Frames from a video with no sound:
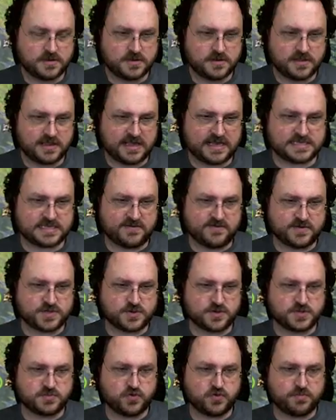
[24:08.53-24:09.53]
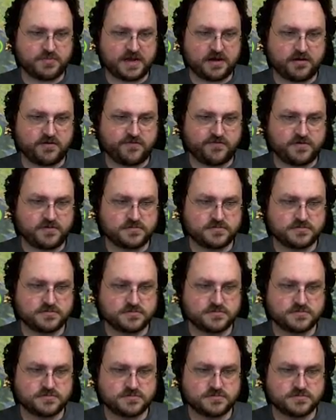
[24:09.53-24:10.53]
Last level is always more powerful.
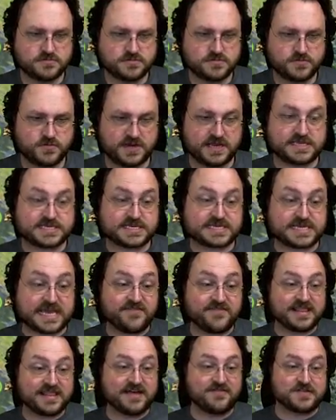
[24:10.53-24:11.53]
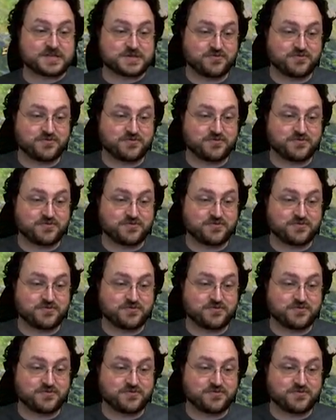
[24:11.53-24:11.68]
We need Skaven levels to